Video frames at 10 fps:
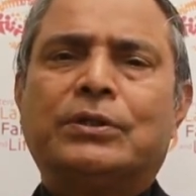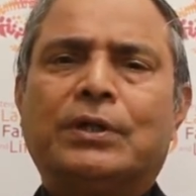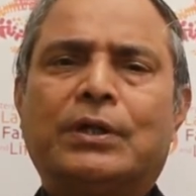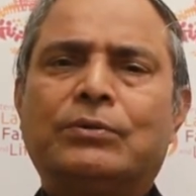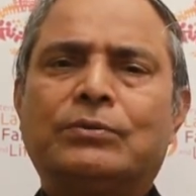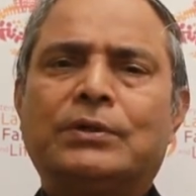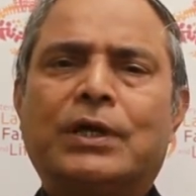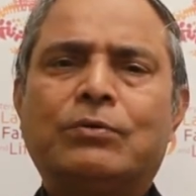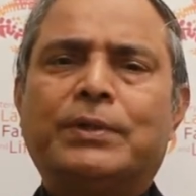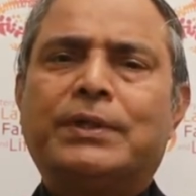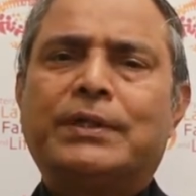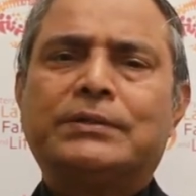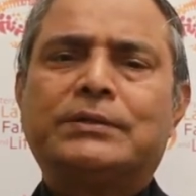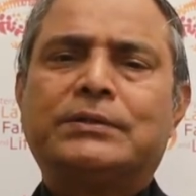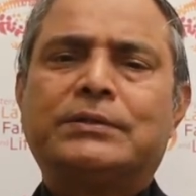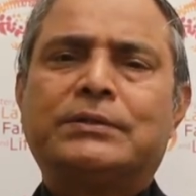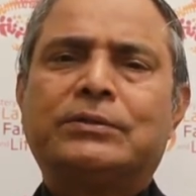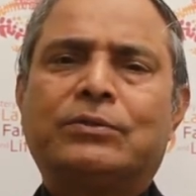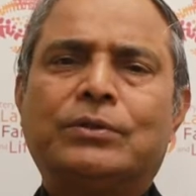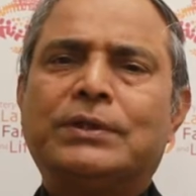now the government has uh,
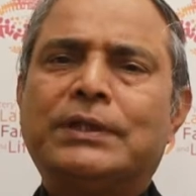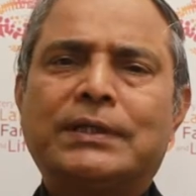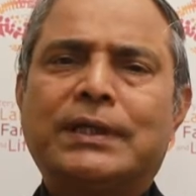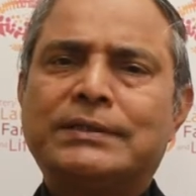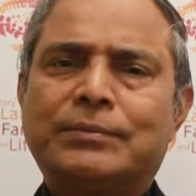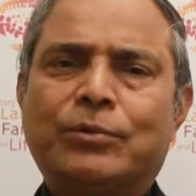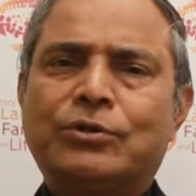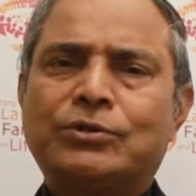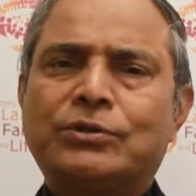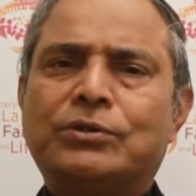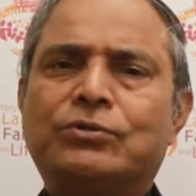not only legalized abortion,